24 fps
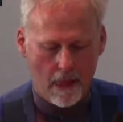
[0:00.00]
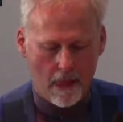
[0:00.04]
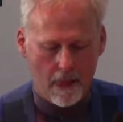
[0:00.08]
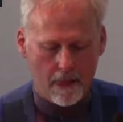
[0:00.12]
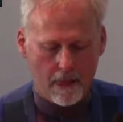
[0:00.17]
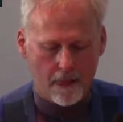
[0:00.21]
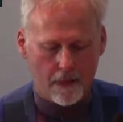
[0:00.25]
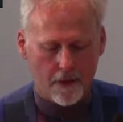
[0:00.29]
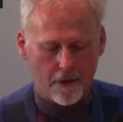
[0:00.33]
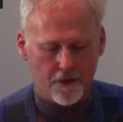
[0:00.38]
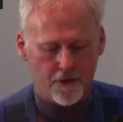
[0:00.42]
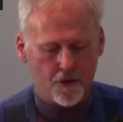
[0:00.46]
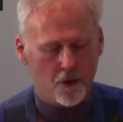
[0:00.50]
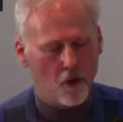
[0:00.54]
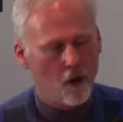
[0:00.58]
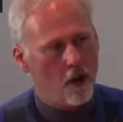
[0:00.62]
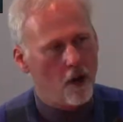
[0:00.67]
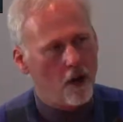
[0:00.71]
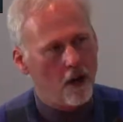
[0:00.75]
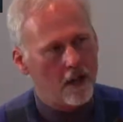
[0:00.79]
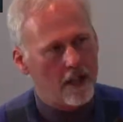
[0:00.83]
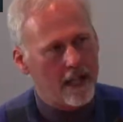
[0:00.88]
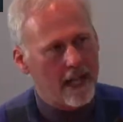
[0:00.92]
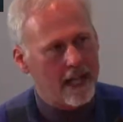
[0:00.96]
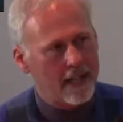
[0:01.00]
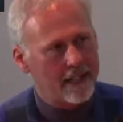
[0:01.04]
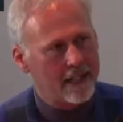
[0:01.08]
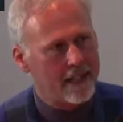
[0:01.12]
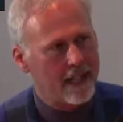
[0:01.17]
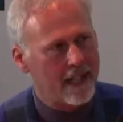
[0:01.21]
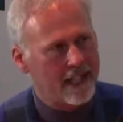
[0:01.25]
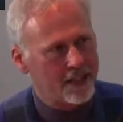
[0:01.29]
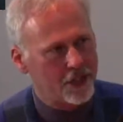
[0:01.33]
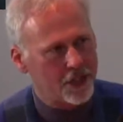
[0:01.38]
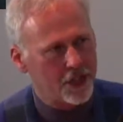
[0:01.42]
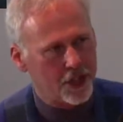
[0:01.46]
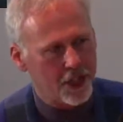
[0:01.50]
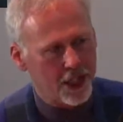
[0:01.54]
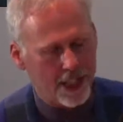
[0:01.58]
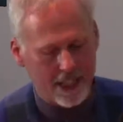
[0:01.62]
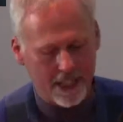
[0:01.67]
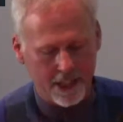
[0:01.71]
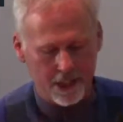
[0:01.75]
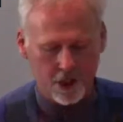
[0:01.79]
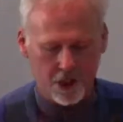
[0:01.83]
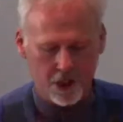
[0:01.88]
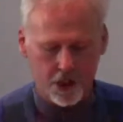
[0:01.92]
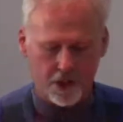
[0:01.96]
The song had not
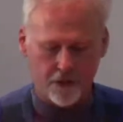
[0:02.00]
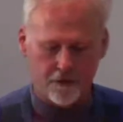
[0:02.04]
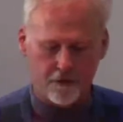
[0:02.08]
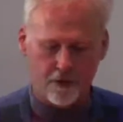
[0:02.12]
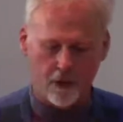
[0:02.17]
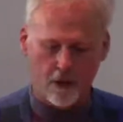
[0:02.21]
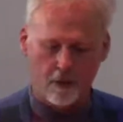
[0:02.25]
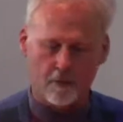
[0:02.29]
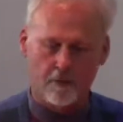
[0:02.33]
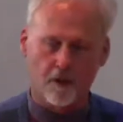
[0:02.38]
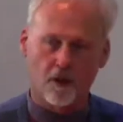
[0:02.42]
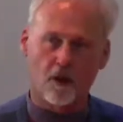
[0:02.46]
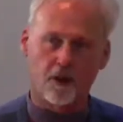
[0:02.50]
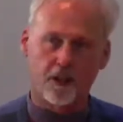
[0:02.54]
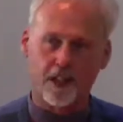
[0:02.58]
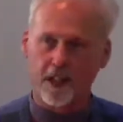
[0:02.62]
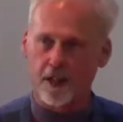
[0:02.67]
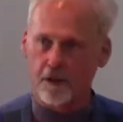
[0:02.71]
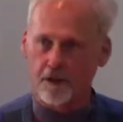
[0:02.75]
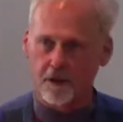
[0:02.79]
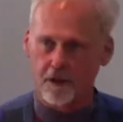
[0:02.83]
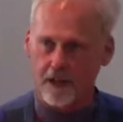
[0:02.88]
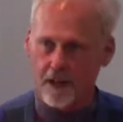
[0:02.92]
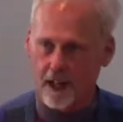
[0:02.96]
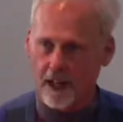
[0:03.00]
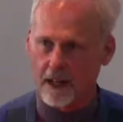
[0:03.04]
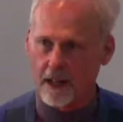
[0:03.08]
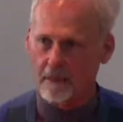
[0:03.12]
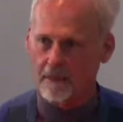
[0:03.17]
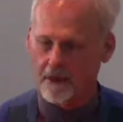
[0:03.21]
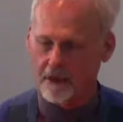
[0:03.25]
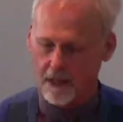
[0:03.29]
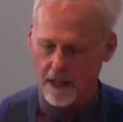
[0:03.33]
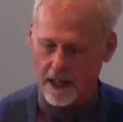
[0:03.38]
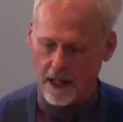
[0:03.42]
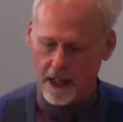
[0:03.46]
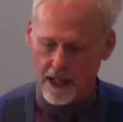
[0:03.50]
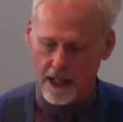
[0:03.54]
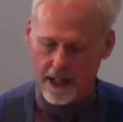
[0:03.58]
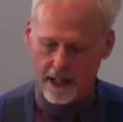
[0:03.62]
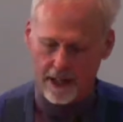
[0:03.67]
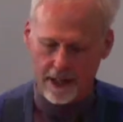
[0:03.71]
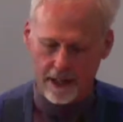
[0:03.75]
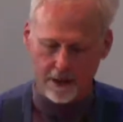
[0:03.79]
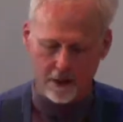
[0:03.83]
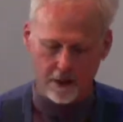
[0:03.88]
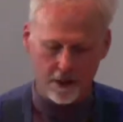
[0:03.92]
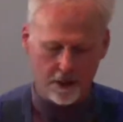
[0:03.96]
changed from all the other times I
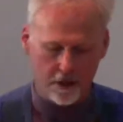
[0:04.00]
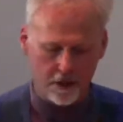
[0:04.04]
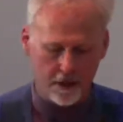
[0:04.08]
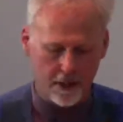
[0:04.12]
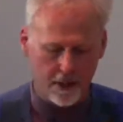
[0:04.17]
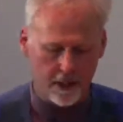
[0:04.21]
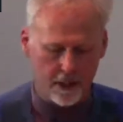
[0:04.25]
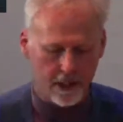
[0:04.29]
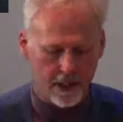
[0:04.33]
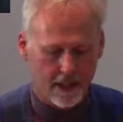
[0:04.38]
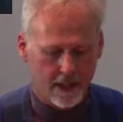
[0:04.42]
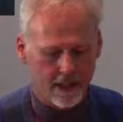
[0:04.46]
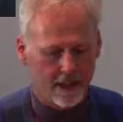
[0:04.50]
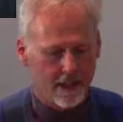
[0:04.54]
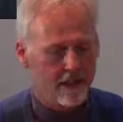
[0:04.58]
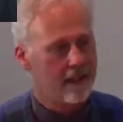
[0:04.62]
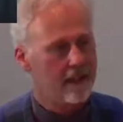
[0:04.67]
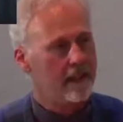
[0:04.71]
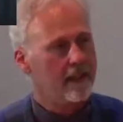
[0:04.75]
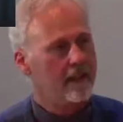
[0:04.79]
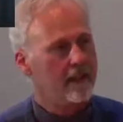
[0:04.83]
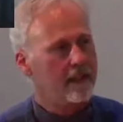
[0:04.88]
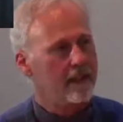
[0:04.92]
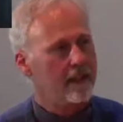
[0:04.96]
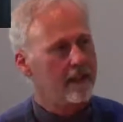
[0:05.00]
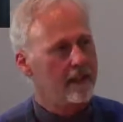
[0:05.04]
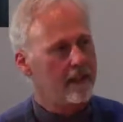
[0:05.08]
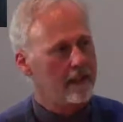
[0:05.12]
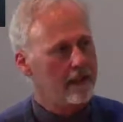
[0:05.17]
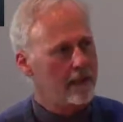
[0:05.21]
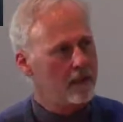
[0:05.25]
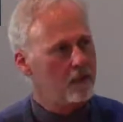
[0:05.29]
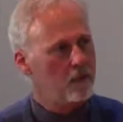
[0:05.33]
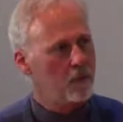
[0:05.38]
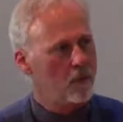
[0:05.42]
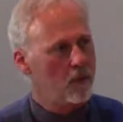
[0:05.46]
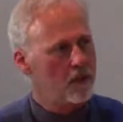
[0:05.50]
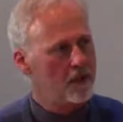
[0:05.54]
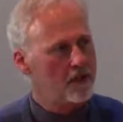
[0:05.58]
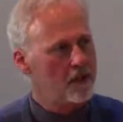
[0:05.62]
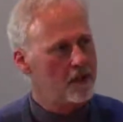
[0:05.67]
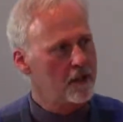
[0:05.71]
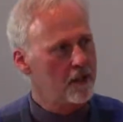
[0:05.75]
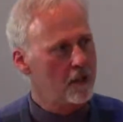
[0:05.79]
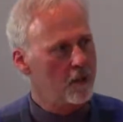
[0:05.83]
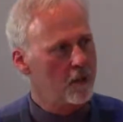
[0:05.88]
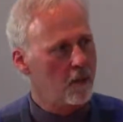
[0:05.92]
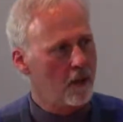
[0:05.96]
had heard it. It was
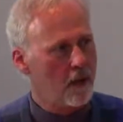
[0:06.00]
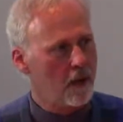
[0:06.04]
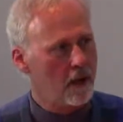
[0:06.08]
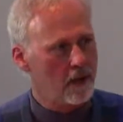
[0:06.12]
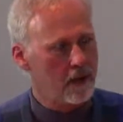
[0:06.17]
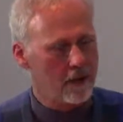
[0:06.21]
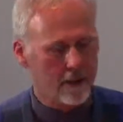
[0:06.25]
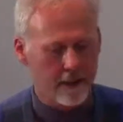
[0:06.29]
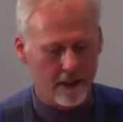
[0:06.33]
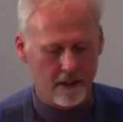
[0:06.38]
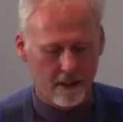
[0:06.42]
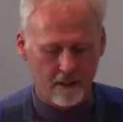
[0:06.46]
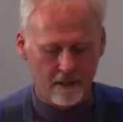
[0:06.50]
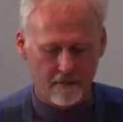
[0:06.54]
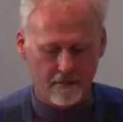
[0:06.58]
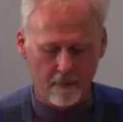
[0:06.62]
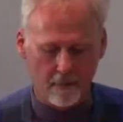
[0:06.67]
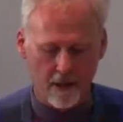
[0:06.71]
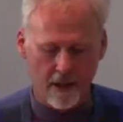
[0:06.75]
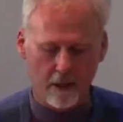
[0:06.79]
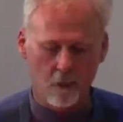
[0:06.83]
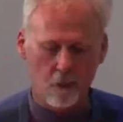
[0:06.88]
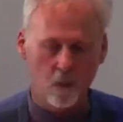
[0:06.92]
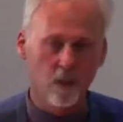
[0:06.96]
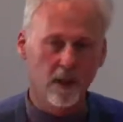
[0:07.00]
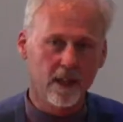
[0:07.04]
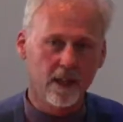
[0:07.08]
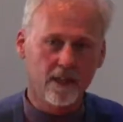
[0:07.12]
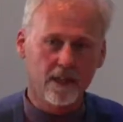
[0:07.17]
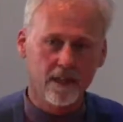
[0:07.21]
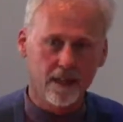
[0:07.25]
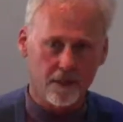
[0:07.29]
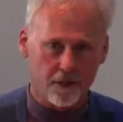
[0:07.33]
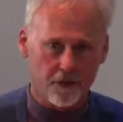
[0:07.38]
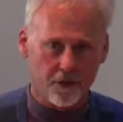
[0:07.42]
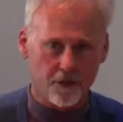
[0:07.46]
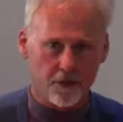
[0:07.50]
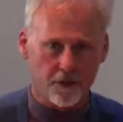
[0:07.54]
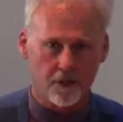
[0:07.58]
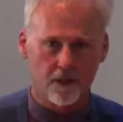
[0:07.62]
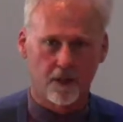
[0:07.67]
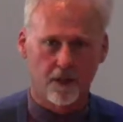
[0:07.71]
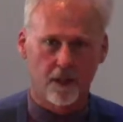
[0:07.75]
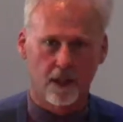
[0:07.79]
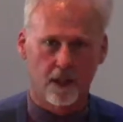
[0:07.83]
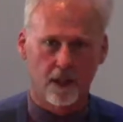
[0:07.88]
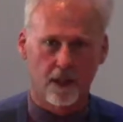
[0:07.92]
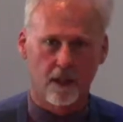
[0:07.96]
the quality of my witness
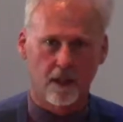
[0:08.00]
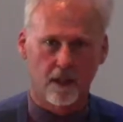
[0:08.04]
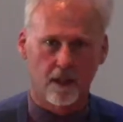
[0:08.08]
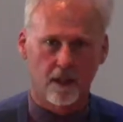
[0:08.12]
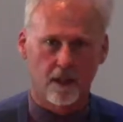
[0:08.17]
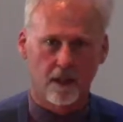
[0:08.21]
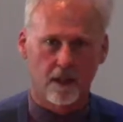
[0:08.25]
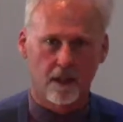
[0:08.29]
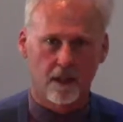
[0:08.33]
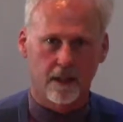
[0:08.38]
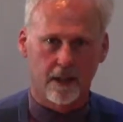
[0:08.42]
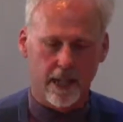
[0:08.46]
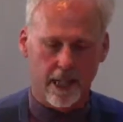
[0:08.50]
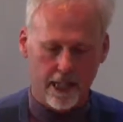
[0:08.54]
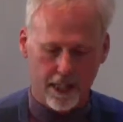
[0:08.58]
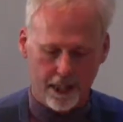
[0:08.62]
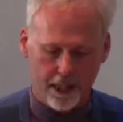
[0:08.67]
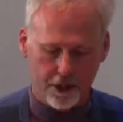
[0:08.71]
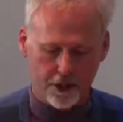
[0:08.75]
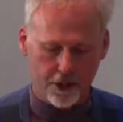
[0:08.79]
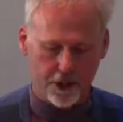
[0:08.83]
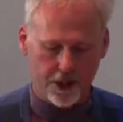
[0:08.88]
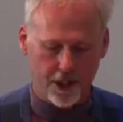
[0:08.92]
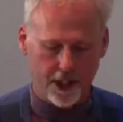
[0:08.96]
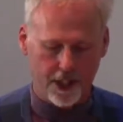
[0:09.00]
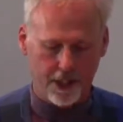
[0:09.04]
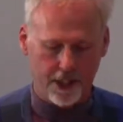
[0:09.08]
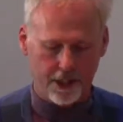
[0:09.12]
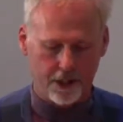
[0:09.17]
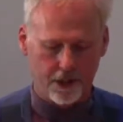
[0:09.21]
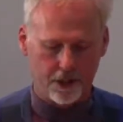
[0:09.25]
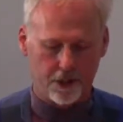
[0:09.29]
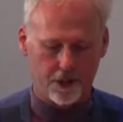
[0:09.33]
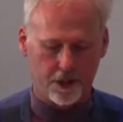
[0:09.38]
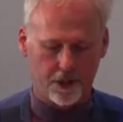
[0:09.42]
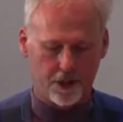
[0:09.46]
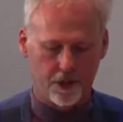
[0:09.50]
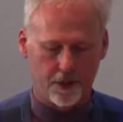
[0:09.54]
that had changed.